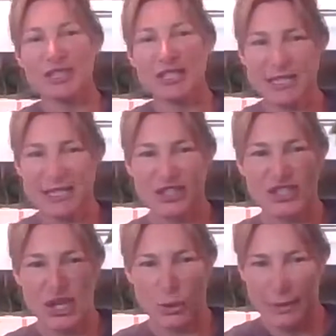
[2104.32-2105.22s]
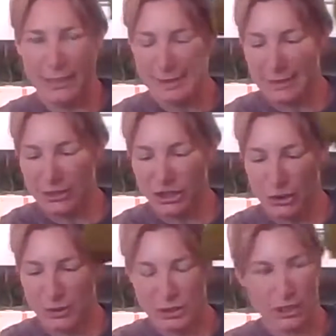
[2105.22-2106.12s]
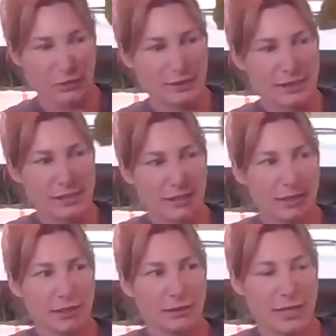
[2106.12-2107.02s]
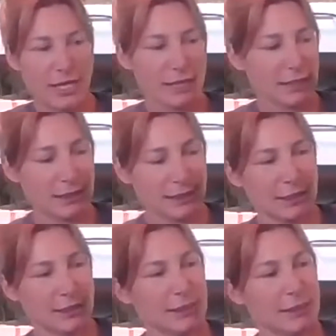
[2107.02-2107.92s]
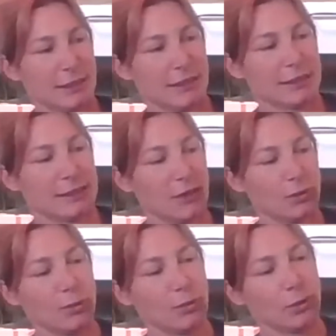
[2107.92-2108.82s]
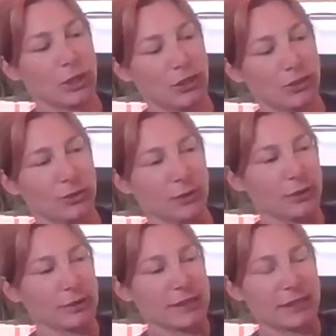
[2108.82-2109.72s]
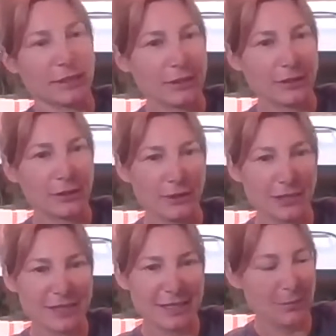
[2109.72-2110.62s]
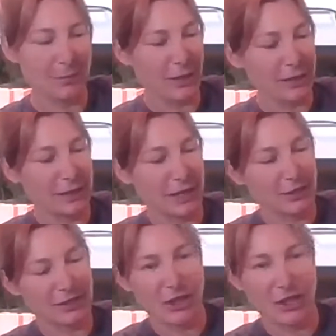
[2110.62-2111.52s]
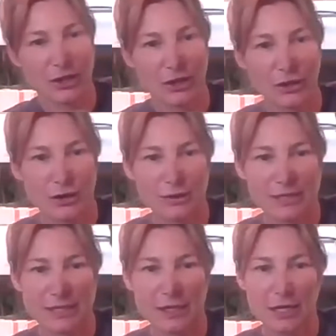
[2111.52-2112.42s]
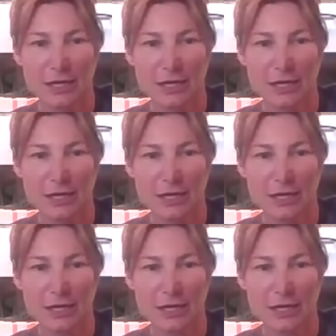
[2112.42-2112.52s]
just because it's so easy to show the nodes, right? It's like, ooh, look at your nodes. You could see them right there. So see,